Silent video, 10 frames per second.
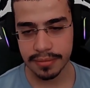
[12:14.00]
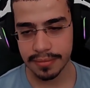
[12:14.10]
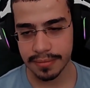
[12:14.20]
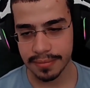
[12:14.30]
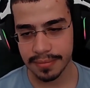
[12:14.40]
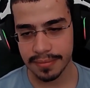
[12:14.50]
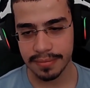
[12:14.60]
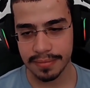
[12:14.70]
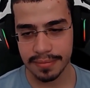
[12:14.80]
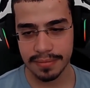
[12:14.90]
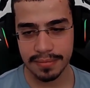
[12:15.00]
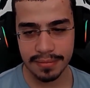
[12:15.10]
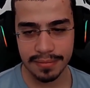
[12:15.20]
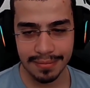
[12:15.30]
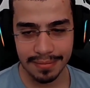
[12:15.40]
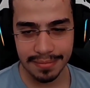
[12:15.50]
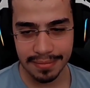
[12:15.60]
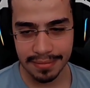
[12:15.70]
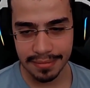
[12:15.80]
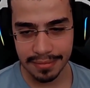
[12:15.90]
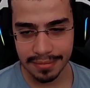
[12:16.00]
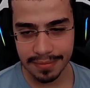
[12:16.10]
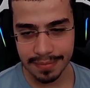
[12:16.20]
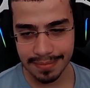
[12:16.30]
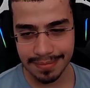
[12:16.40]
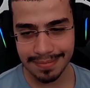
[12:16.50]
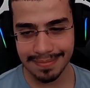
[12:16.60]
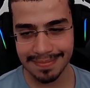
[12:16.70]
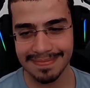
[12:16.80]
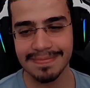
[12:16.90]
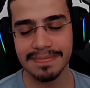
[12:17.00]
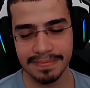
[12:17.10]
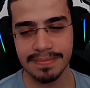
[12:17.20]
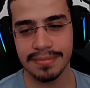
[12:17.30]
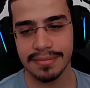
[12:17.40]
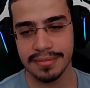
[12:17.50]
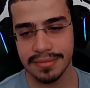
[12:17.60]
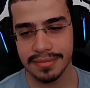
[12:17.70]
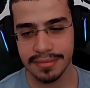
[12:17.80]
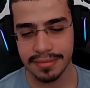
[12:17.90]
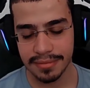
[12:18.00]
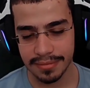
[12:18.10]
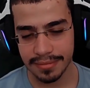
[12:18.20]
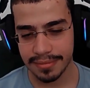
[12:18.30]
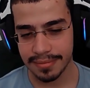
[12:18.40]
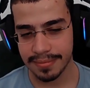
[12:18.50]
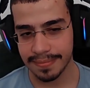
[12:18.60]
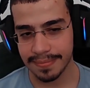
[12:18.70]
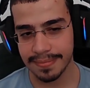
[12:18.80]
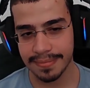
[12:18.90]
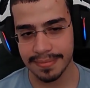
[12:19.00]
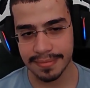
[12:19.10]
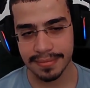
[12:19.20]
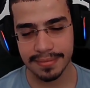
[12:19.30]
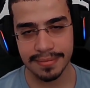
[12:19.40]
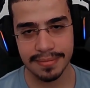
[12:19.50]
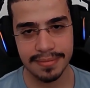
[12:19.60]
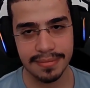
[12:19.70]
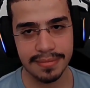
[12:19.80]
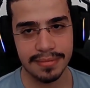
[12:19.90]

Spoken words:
This person isn't speaking.